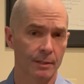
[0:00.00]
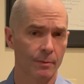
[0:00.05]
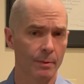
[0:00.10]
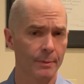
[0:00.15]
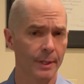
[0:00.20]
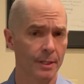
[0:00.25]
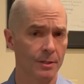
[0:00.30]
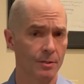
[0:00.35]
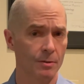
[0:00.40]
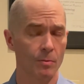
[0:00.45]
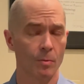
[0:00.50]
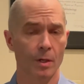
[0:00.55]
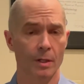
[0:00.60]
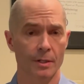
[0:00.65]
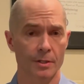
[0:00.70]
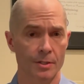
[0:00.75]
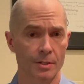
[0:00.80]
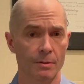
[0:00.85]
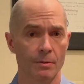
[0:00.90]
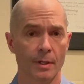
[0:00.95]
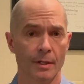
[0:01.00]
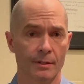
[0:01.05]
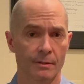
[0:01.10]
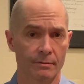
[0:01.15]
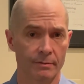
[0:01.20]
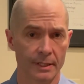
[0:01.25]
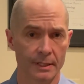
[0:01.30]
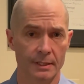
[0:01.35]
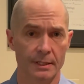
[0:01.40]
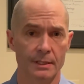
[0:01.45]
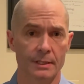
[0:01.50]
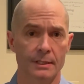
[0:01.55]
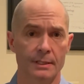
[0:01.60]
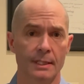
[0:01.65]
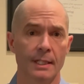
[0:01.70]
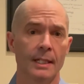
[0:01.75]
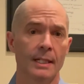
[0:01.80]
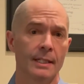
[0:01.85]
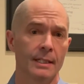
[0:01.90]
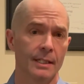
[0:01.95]
We might do one or two other visits
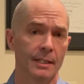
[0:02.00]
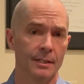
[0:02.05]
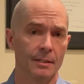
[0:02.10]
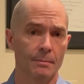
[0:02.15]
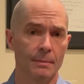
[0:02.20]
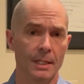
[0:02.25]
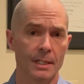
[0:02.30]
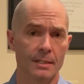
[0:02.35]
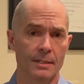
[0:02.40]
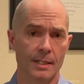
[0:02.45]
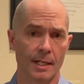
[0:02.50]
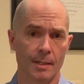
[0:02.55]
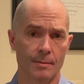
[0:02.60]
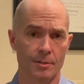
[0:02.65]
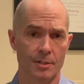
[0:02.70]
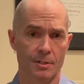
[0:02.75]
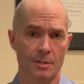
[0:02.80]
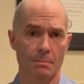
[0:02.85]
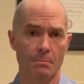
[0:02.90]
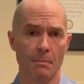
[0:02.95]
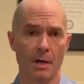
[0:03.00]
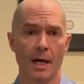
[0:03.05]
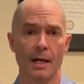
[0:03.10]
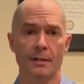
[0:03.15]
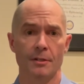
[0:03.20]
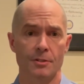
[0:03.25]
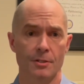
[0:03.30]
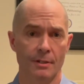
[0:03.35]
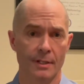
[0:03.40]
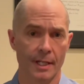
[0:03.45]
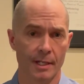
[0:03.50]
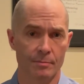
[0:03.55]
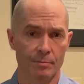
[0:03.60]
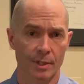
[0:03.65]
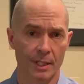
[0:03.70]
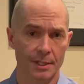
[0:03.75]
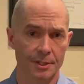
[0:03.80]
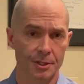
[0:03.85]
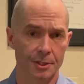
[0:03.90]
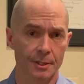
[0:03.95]
in the meantime just to monitor that
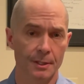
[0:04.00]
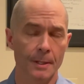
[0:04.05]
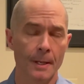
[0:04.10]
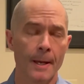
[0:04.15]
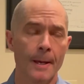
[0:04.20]
pressure,